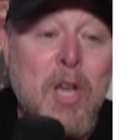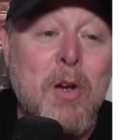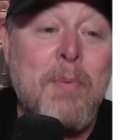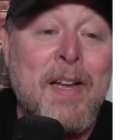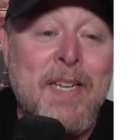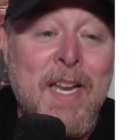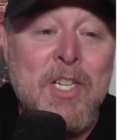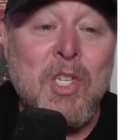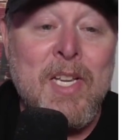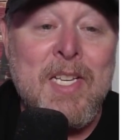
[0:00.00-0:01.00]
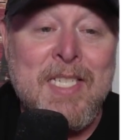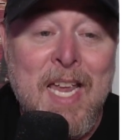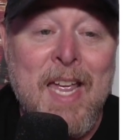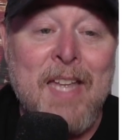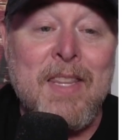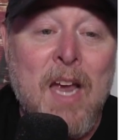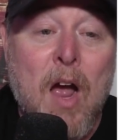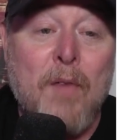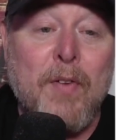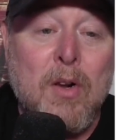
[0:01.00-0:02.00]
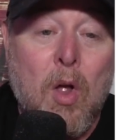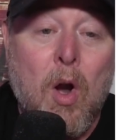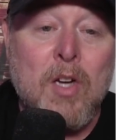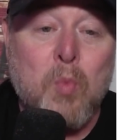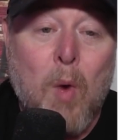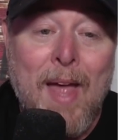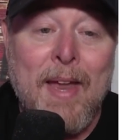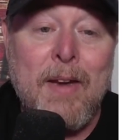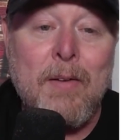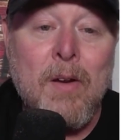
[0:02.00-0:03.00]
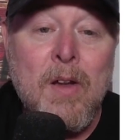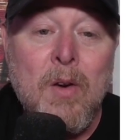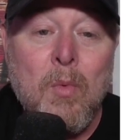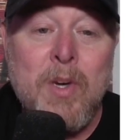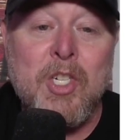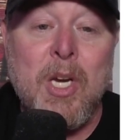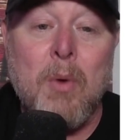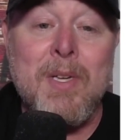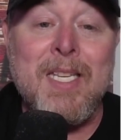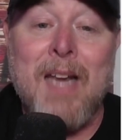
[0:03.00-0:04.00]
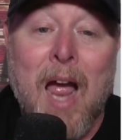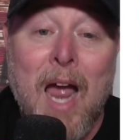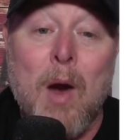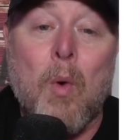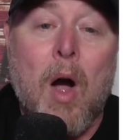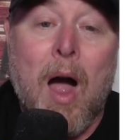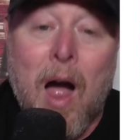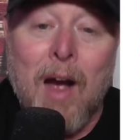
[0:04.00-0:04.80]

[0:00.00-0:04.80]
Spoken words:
Cube initially sent the offer Clark's way when she was an Iowa